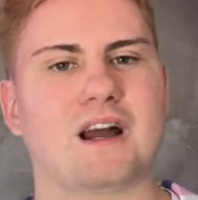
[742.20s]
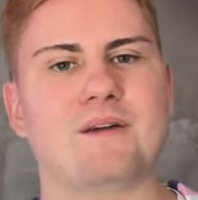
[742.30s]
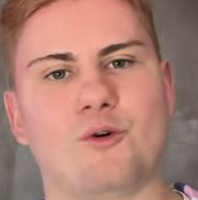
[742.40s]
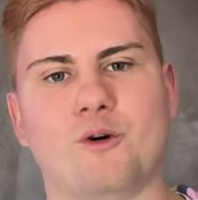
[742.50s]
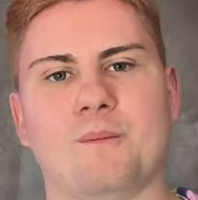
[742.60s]

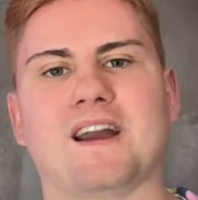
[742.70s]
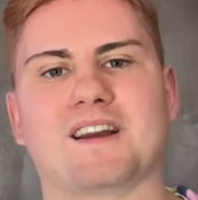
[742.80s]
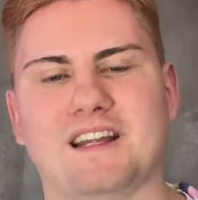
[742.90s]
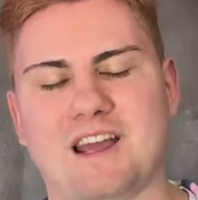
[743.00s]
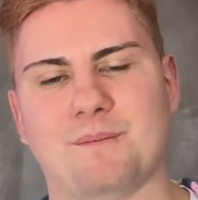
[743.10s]
I've
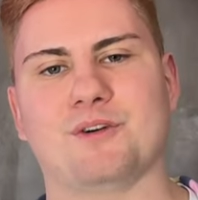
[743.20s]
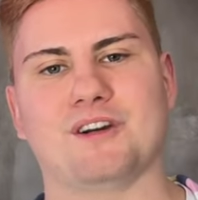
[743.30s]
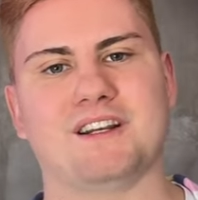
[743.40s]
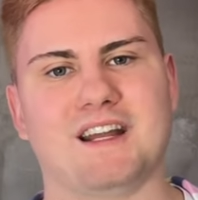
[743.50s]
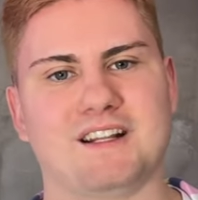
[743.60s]
automatically
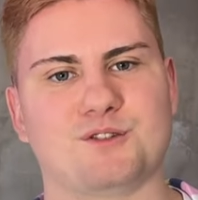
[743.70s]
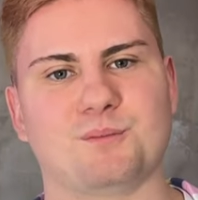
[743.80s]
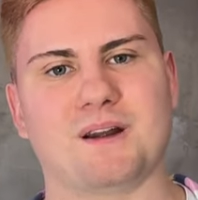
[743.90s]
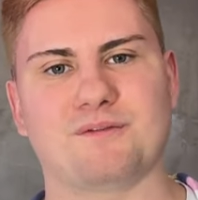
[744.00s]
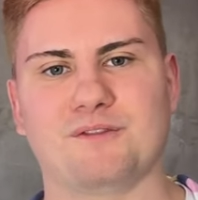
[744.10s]
inputted into
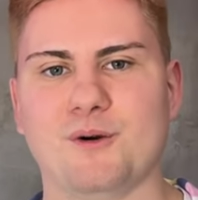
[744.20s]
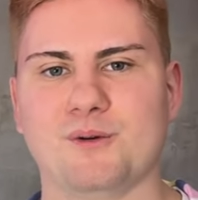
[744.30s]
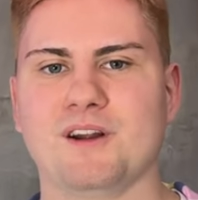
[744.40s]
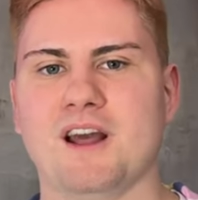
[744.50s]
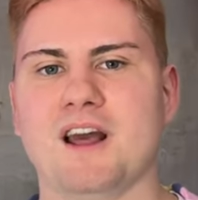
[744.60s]
my
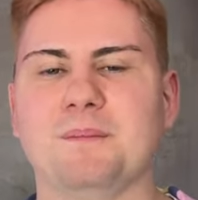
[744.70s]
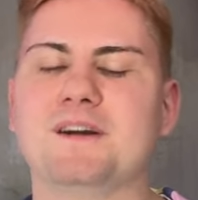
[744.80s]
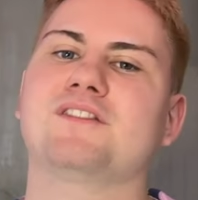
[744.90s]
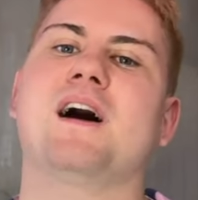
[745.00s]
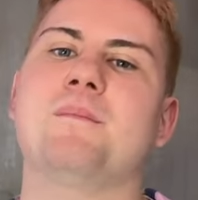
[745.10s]
phone
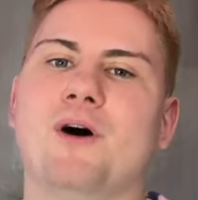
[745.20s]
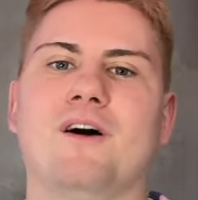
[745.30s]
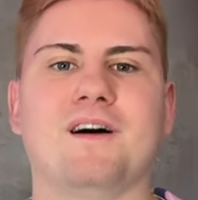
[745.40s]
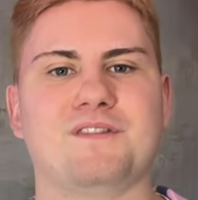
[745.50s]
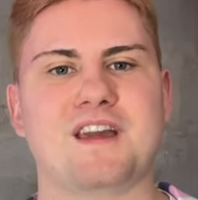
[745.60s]
because I'm
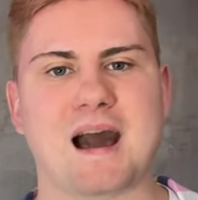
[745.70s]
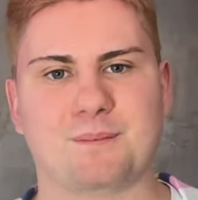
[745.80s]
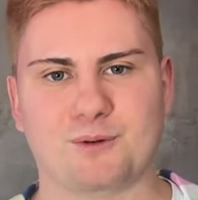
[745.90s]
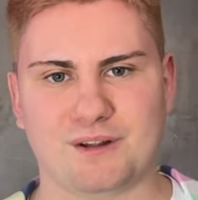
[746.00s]
part of the Apple